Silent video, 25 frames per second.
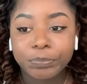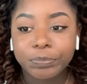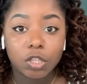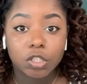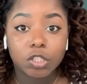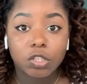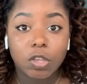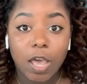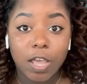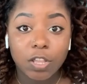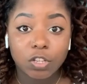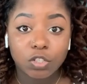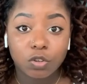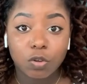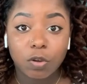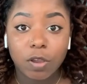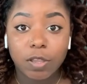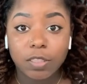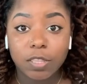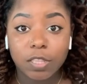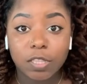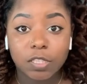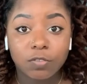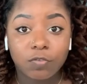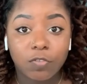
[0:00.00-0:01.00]
So I
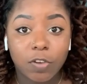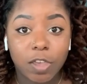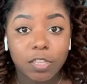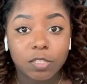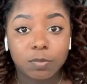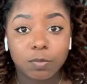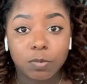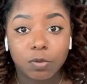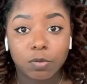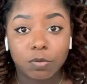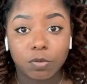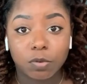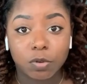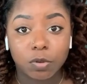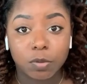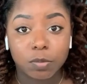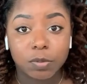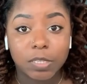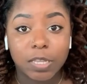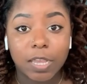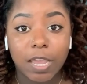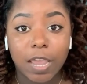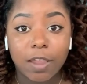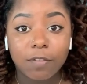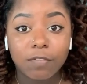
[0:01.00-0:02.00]
joined these Facebook
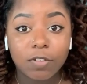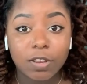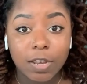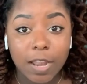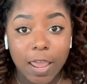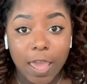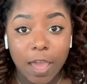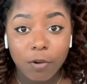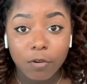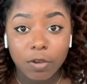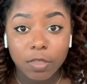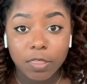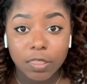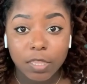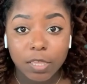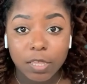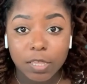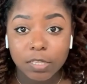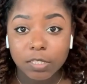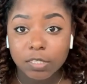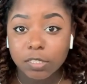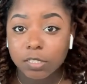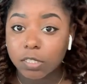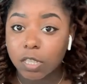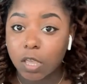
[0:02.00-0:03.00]
groups, and every now and
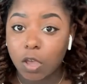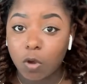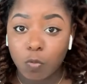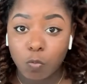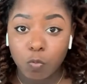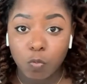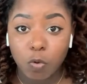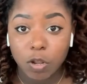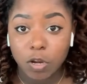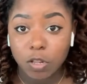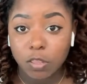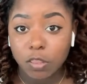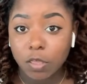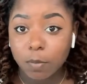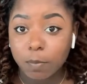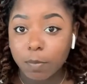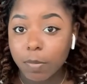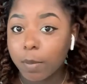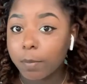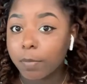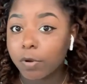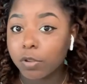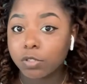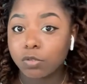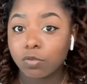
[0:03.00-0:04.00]
then one of the
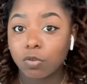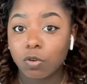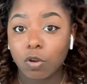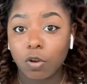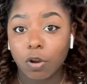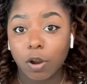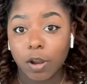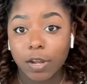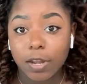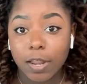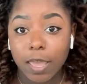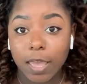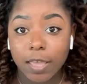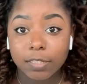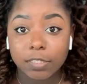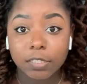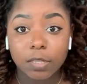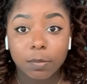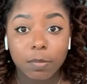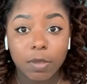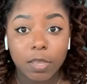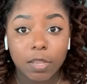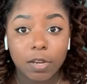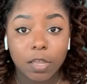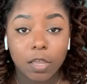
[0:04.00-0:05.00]
members will organize a
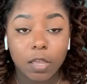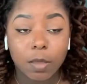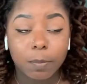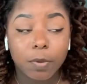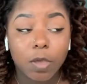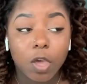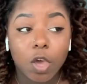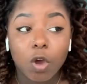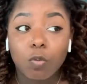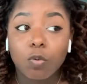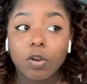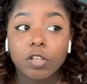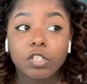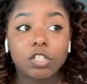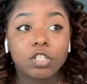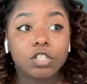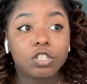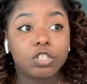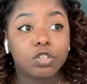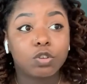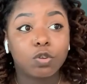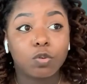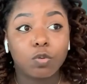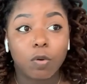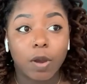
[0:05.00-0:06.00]
meetup, which
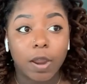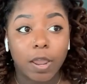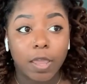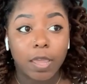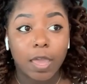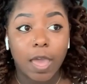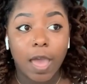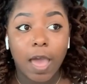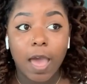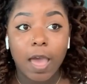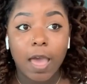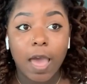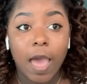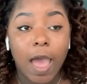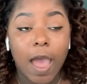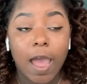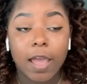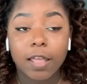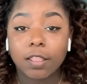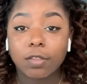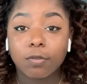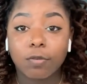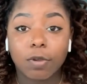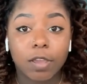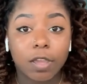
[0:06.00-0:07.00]
is great. I
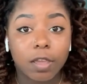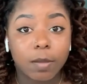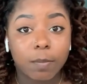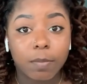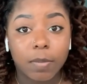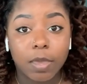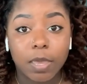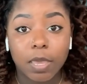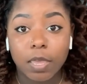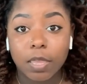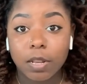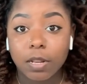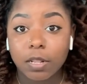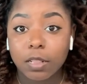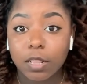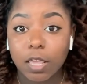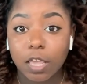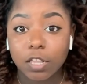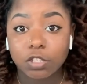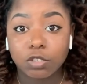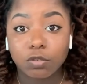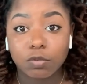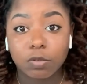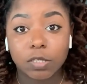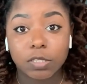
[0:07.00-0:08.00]
highly recommend
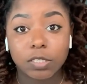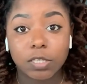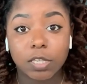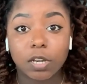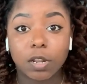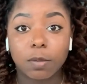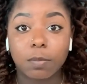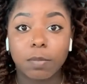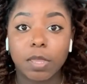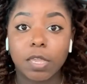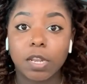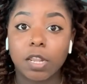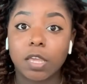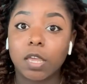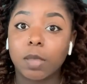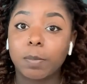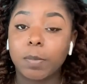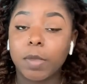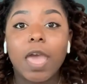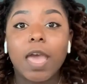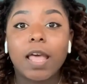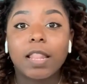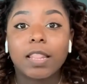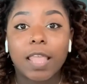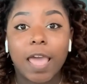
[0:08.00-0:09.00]
that you attend a
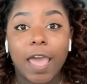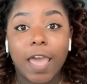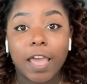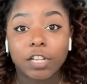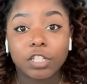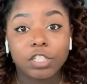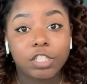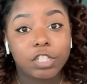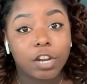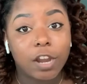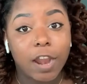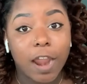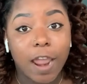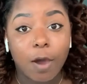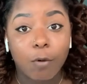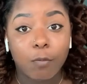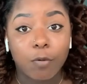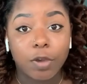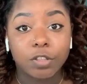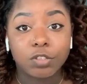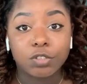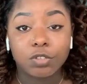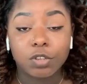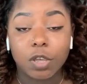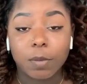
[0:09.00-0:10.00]
meetup. Last year I
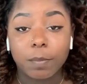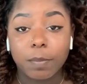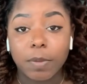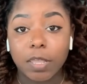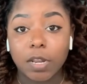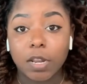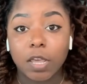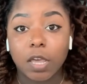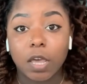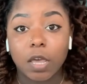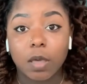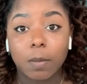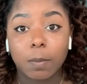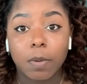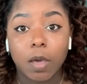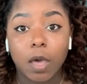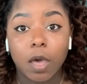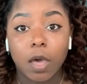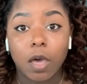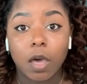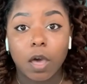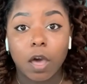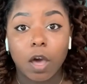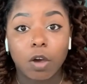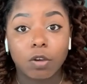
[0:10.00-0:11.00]
went to a meetup
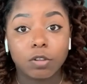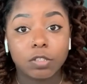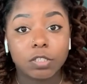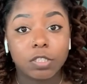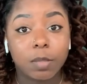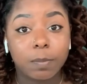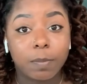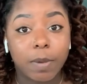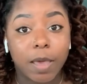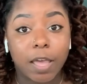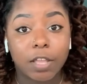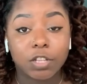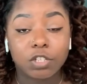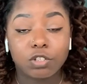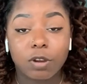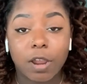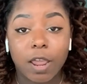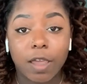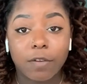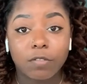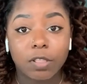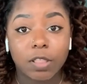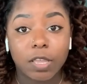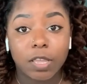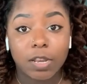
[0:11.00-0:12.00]
hosted by
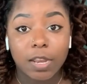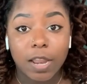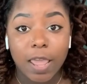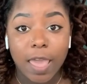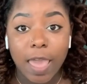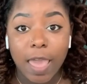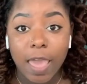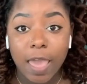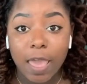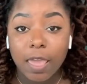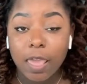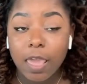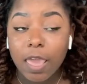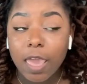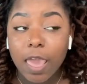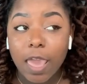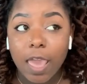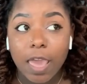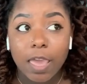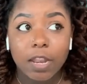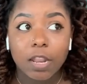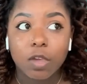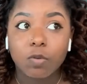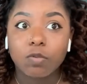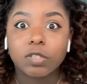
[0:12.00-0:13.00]
Traveling Nat,
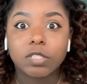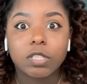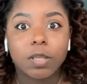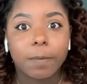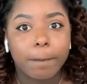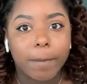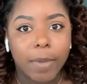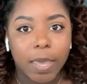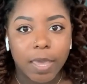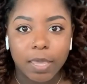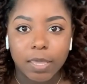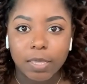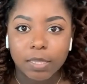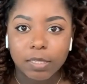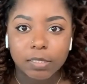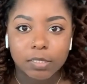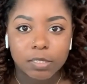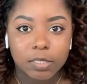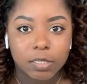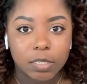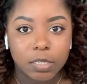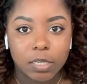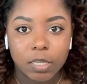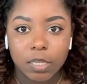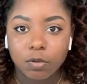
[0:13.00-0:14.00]
and it was
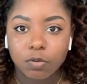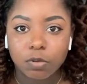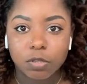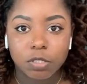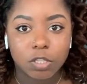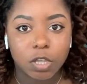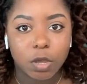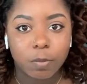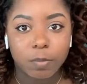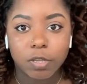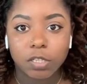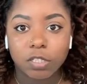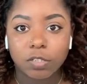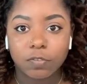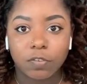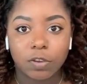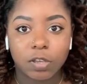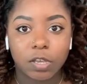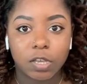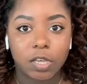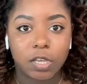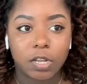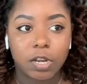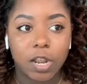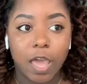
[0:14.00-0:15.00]
amazing. It was so much
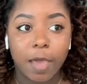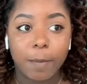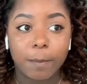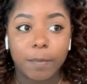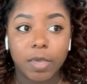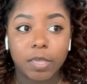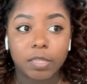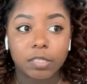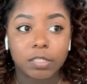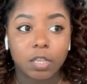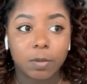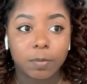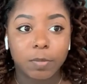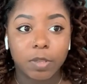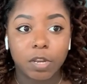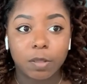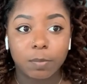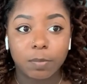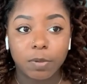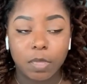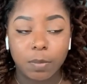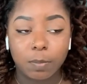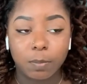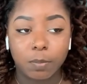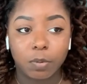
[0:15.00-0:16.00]
fun. I met so many
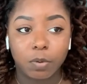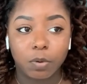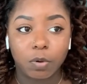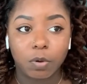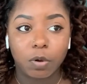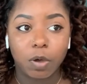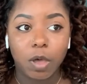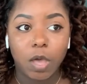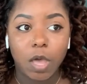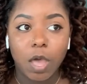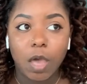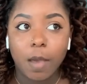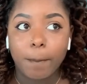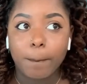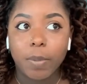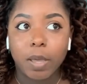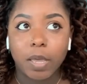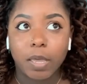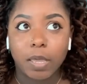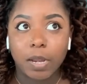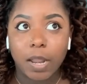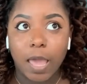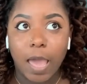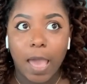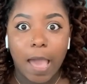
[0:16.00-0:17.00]
people,
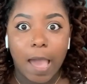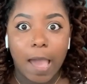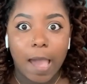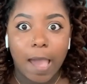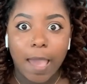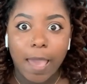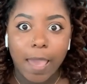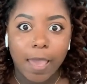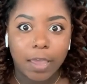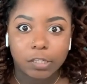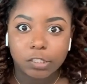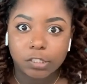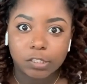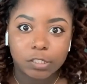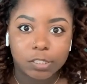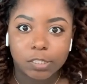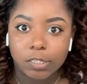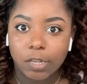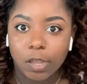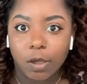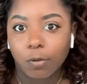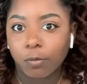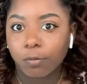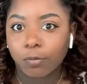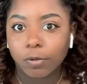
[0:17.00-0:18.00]
but I actually
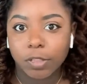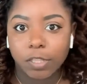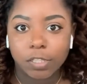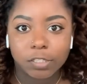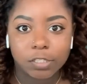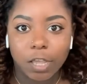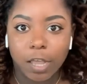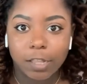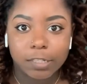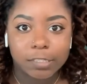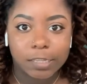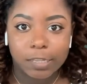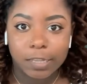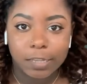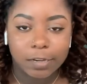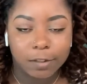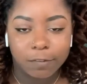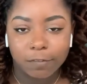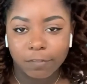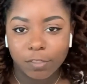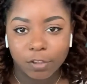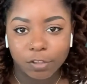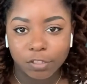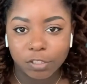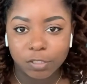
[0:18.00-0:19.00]
don't really talk to any
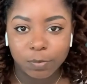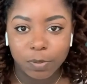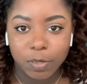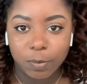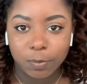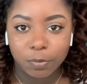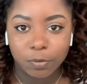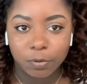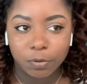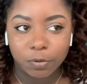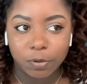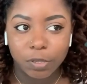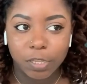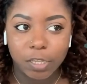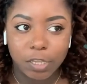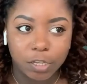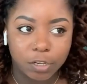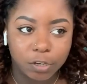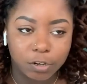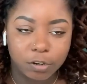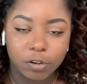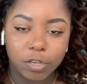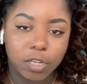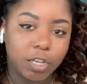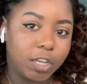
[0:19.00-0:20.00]
of those people
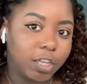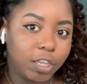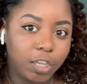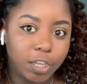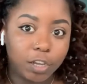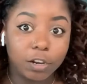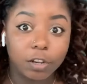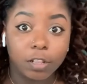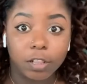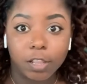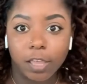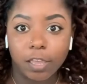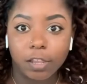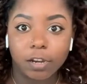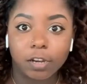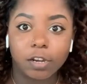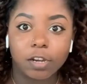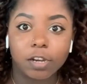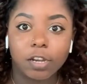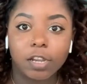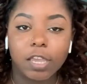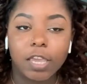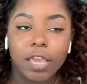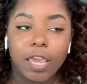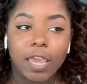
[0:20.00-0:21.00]
here a year
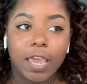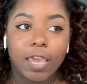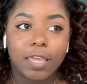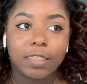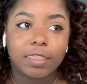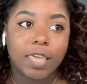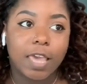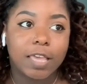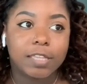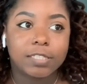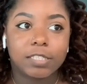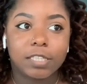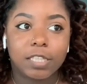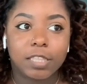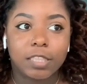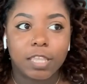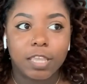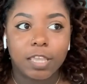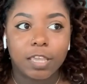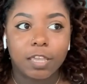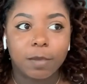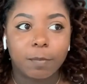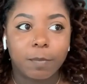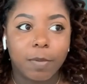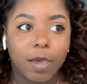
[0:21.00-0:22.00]
later. And that's the
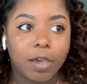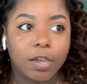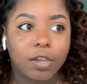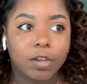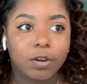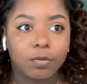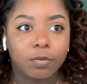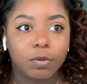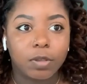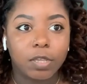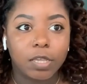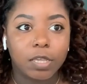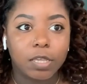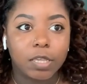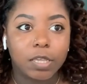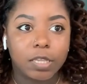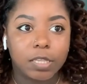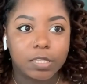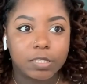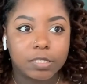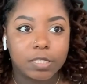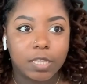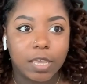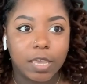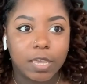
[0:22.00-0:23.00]
thing about Korea,
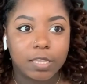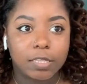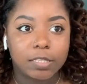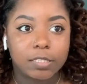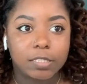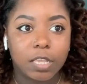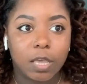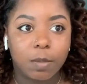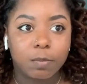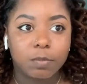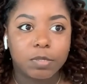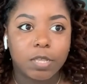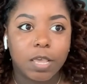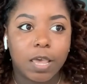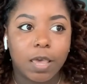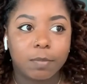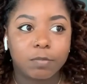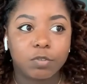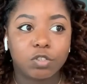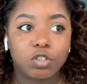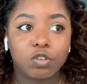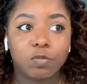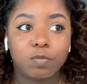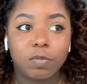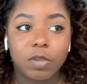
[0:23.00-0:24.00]
is that
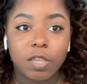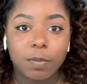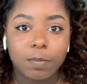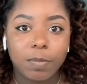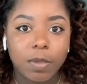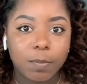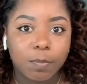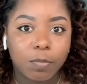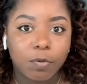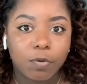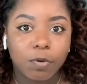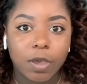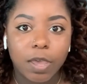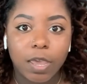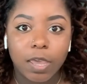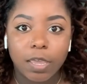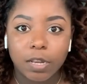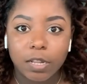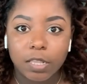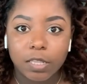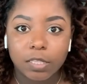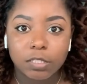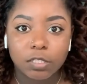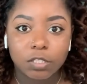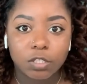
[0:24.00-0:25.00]
sometimes you meet people and
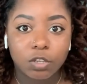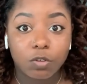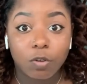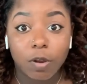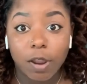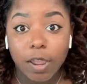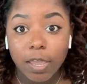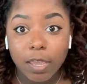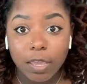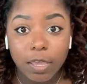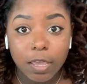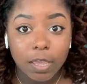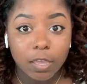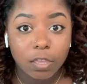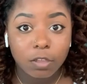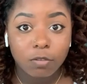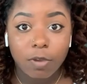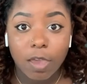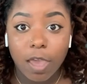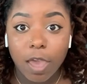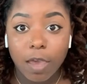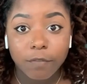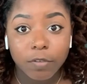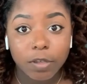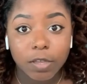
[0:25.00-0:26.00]
it's great and you
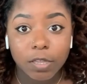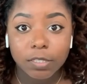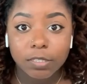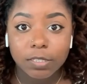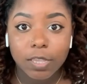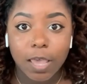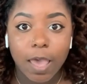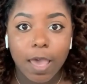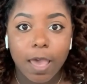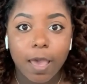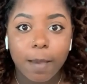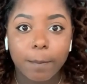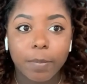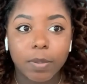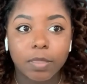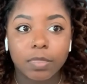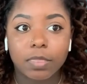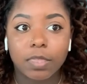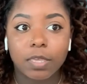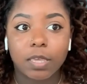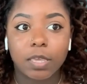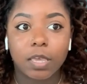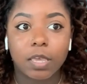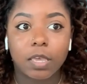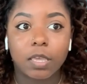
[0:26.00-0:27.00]
have a good time, but
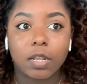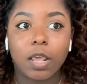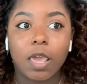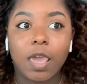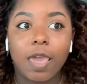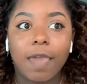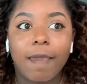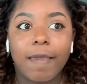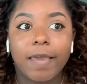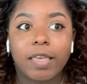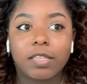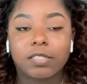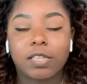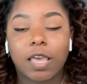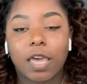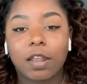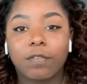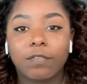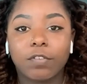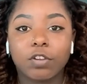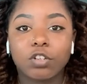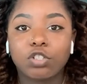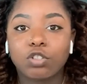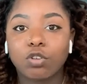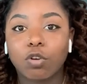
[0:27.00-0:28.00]
then it's kind
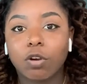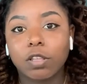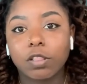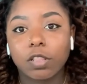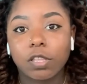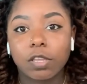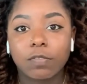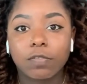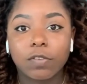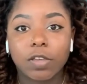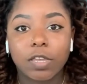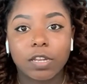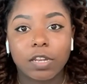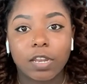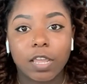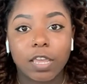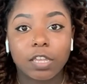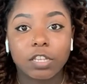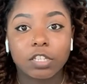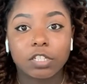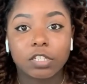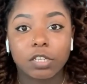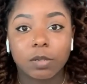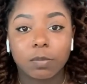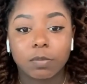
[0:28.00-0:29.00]
of a short-lived
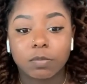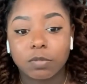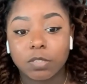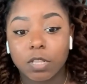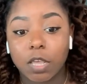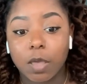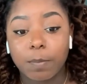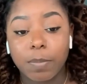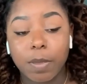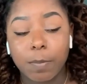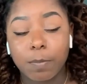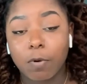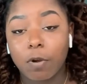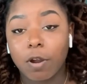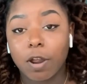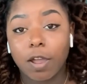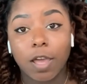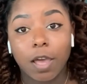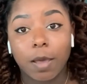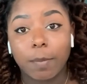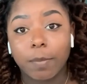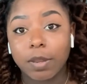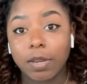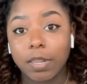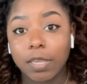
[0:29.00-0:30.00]
connection. Some people are
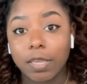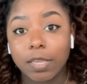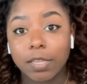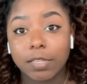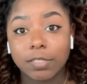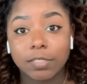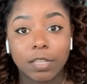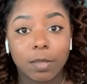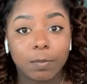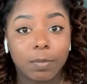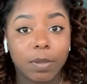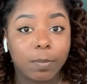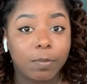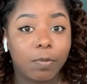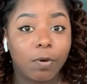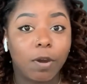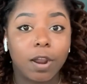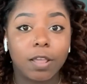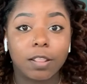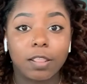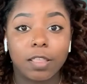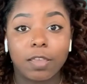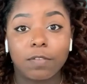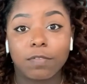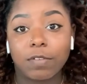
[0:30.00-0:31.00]
coming in, some people
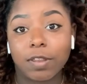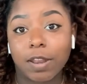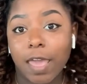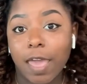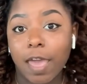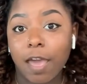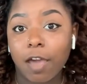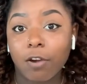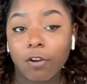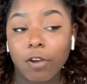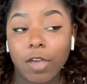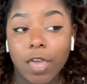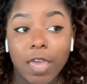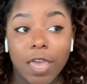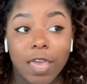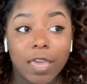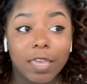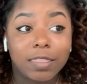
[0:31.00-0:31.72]
are leaving out.